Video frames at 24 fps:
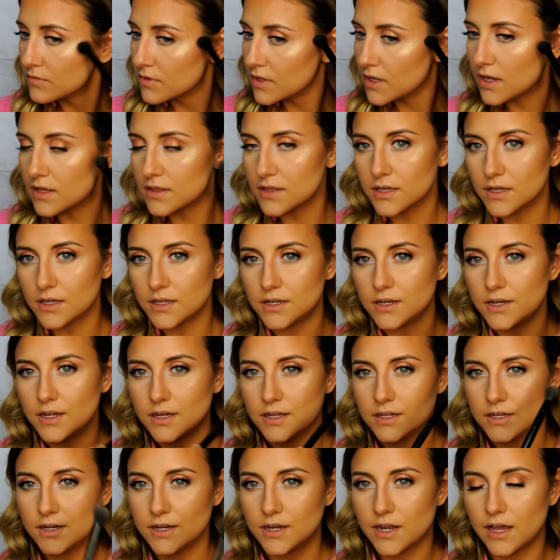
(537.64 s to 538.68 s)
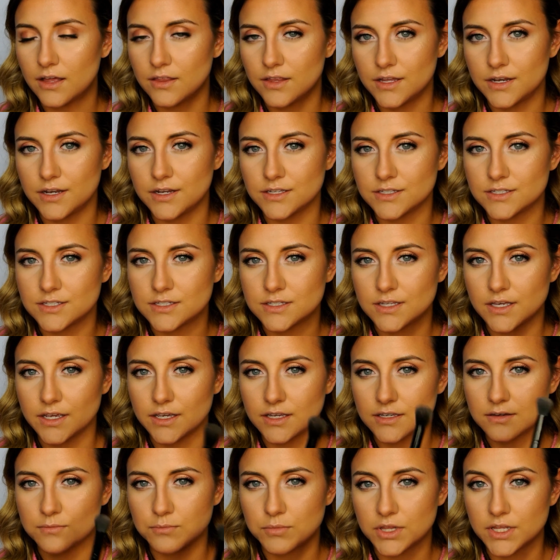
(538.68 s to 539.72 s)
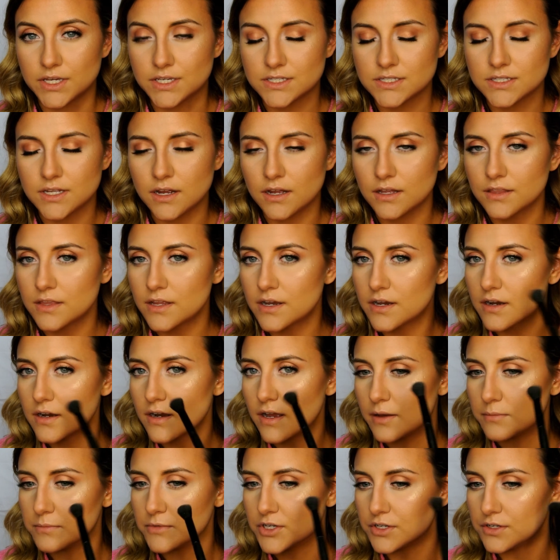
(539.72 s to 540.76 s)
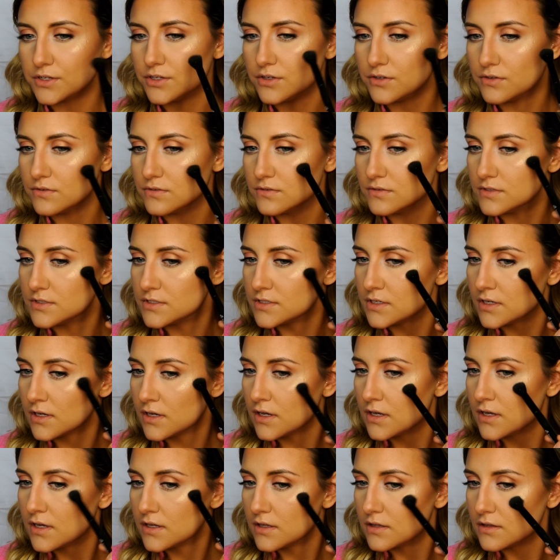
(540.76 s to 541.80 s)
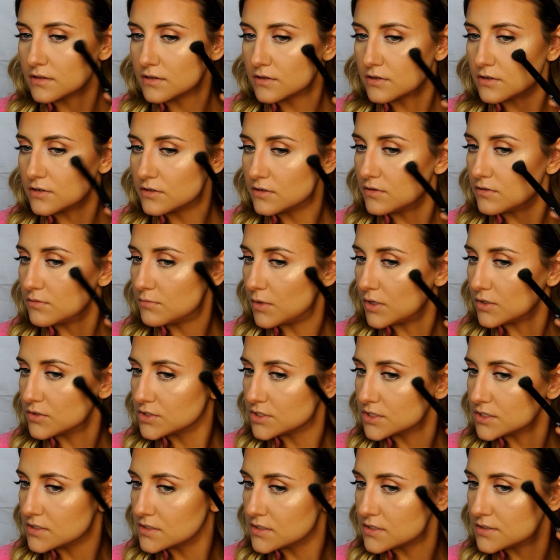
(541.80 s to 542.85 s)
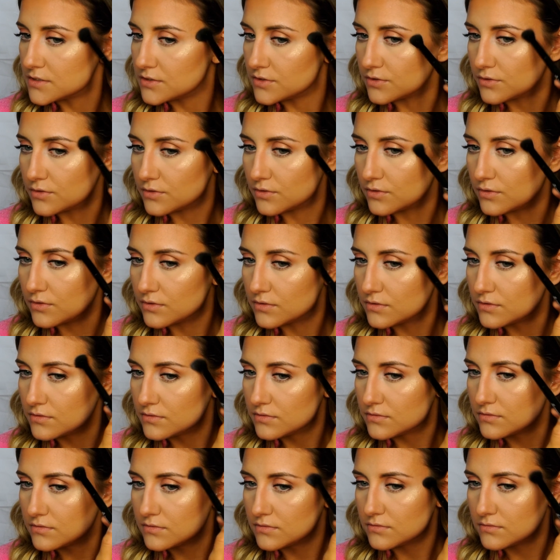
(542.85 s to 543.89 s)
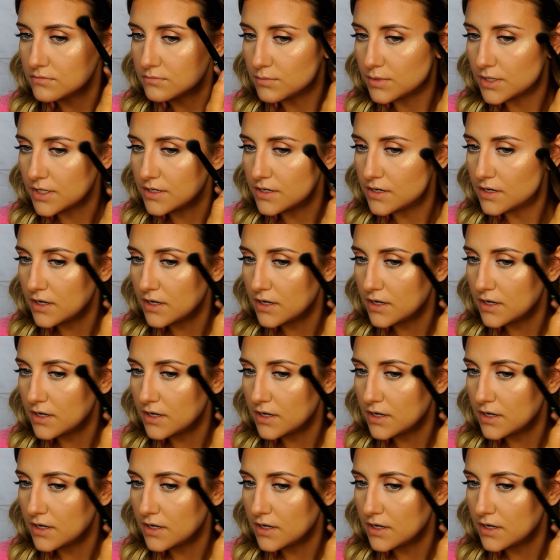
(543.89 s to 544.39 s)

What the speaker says: And then now that it's like placed on there, I'm going to use little motions to blend it